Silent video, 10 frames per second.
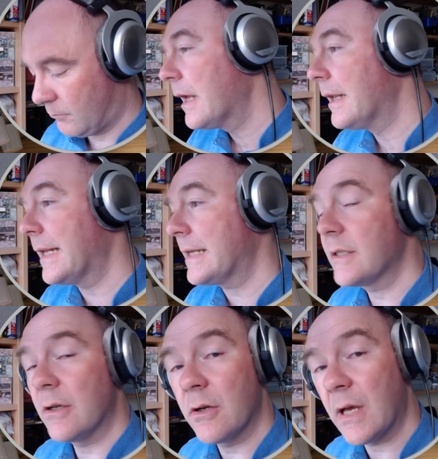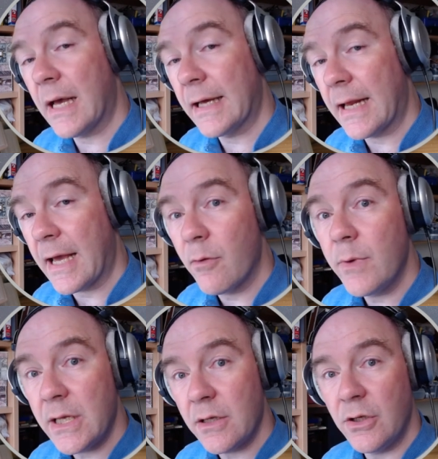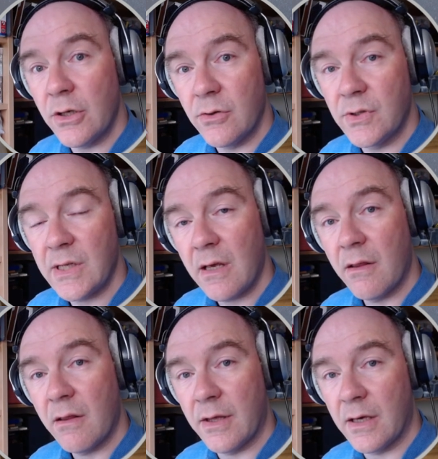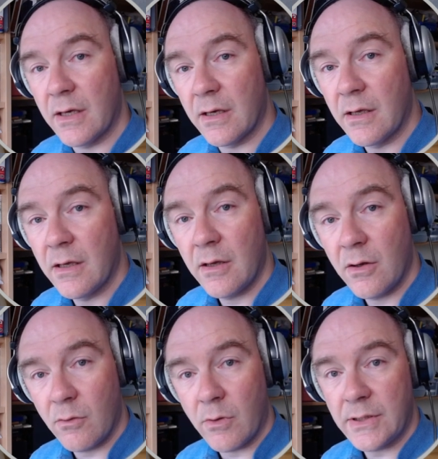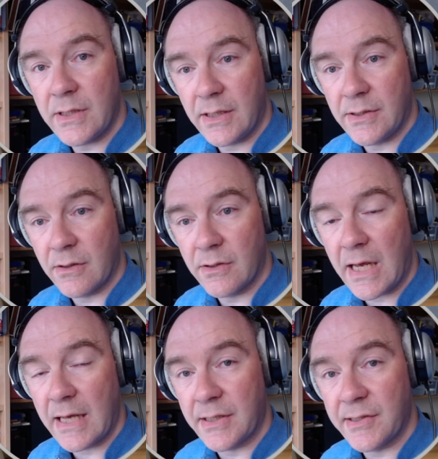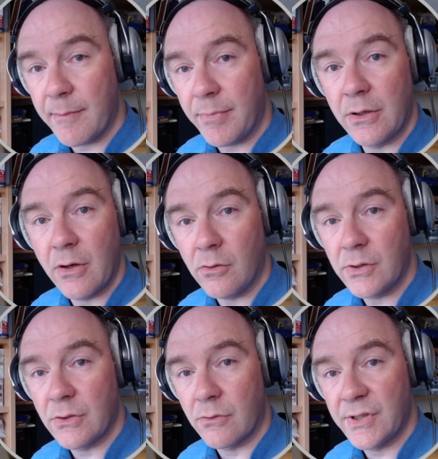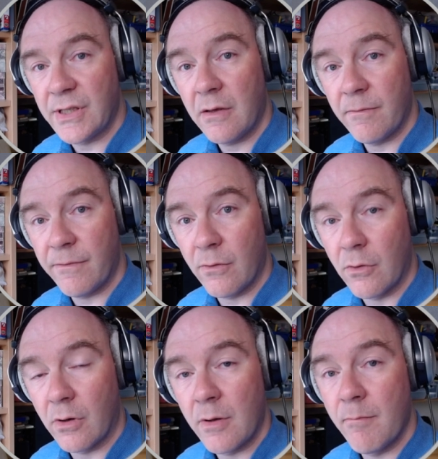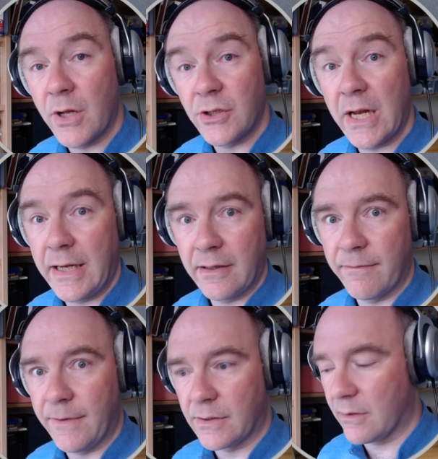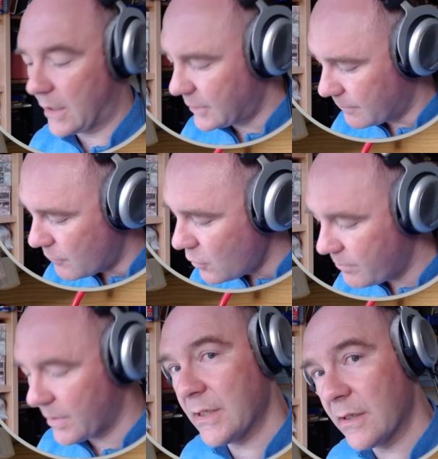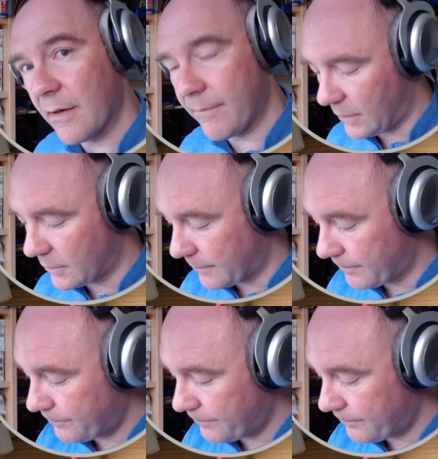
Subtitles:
Let's look at how we can use the quantisers as a sample and hold source for modulating the filter and get some movement in that filter.